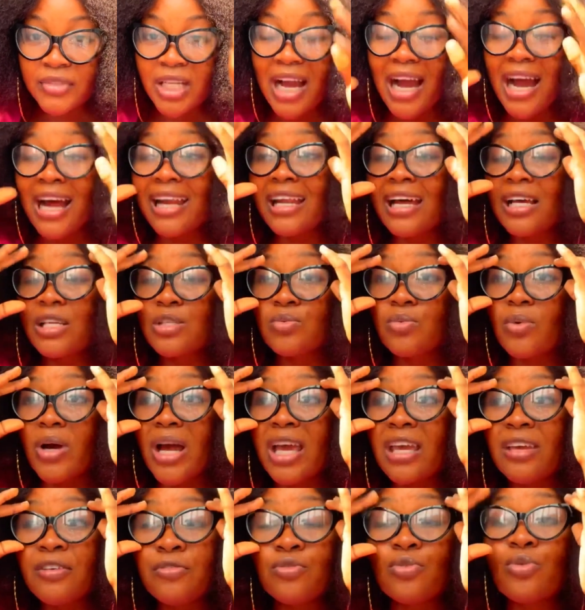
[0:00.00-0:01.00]
And that's
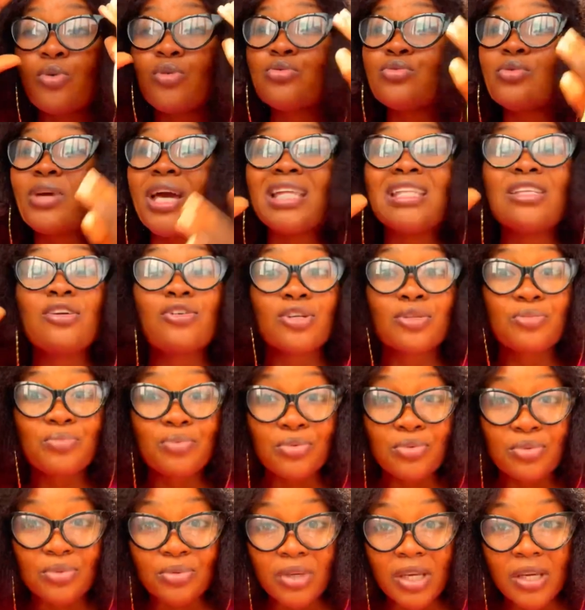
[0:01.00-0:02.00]
why if you go to any
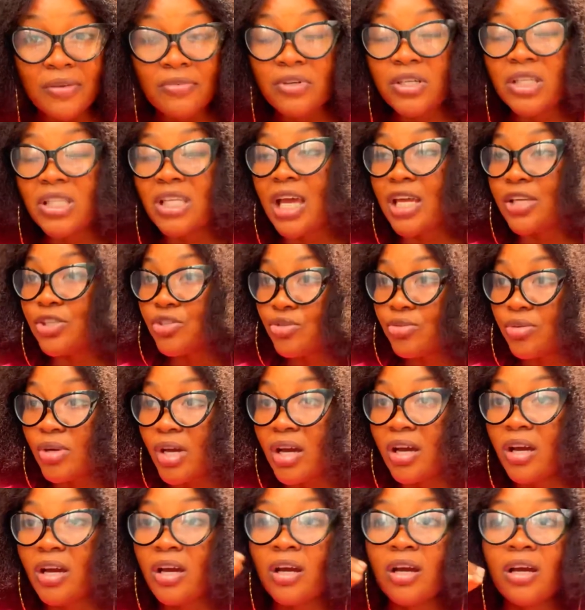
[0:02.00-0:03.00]
hospital, even in
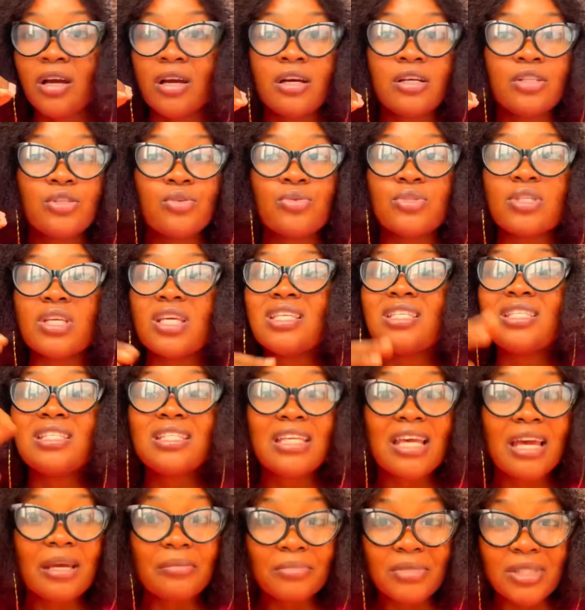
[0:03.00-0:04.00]
Nigeria, they will say
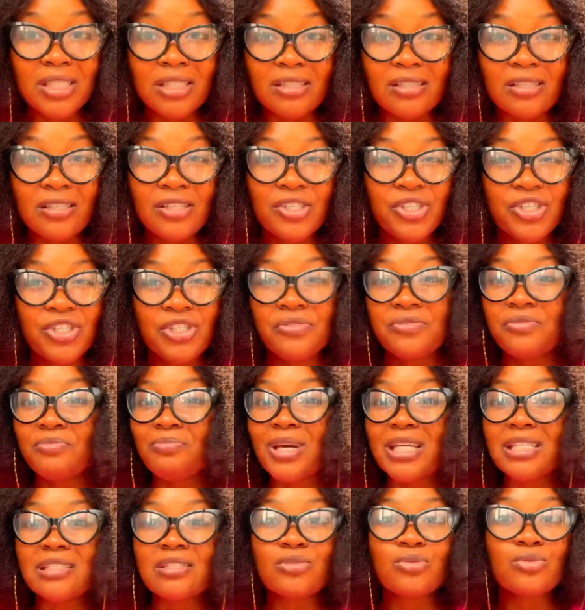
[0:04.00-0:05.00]
CMD, Chief
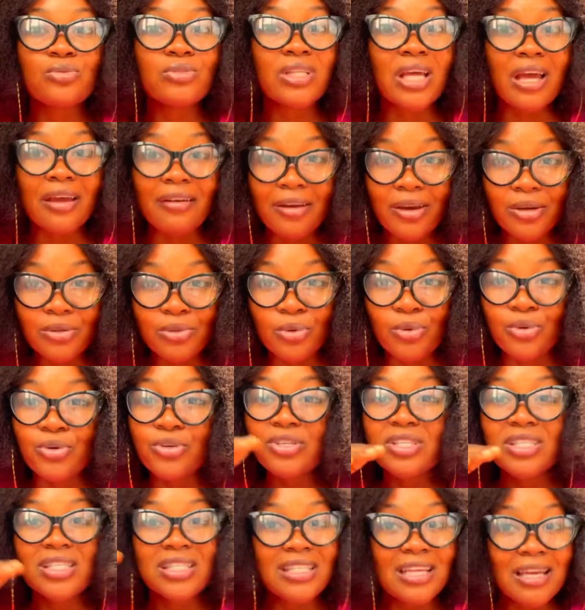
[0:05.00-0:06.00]
Medical Director,
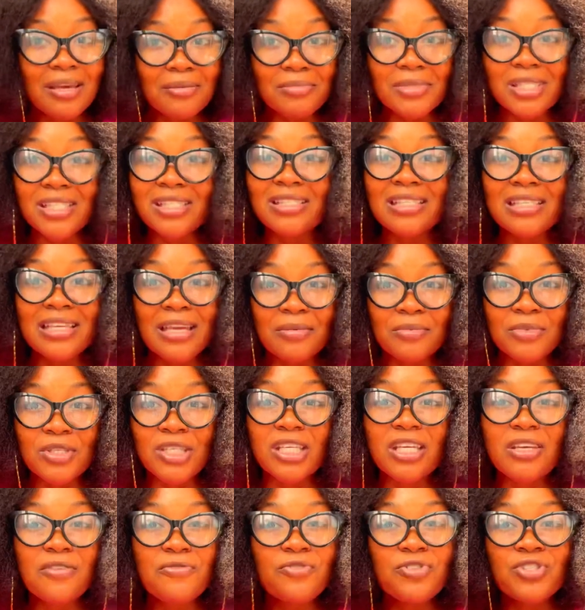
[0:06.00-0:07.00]

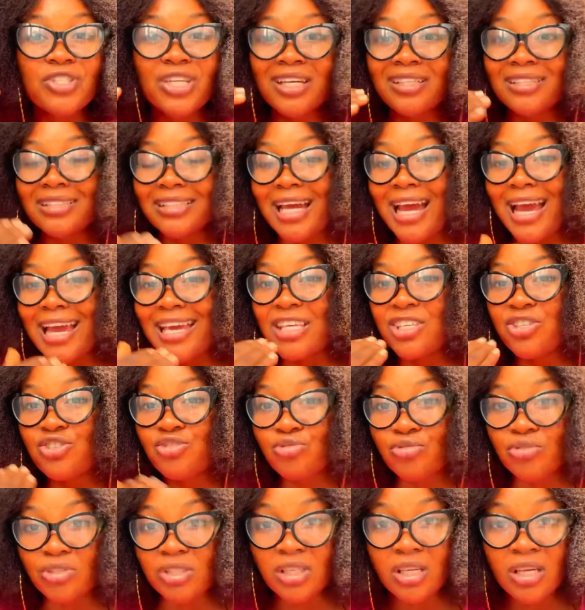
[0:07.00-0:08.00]
CMD. If you check their
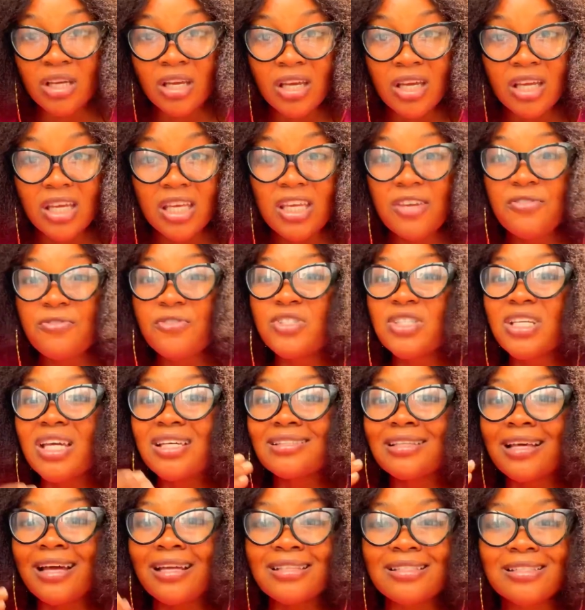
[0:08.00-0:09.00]
history, if you
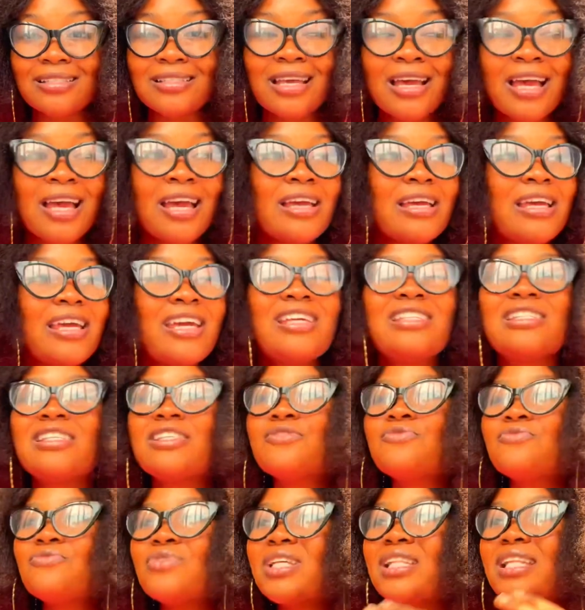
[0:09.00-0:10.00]
check their this, it
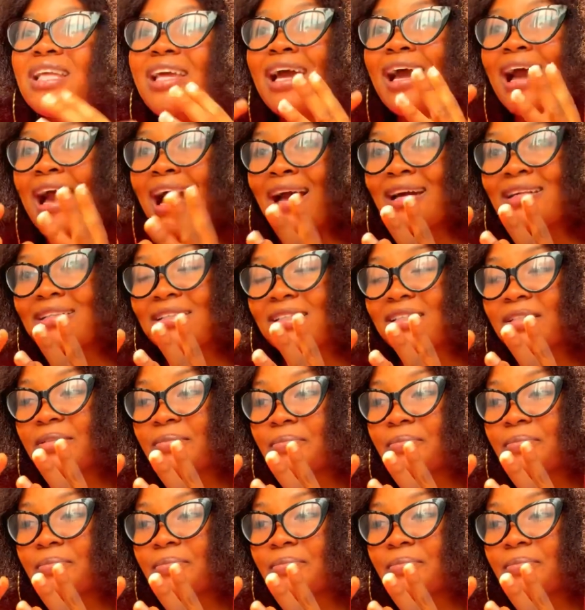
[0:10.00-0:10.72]
is really hard.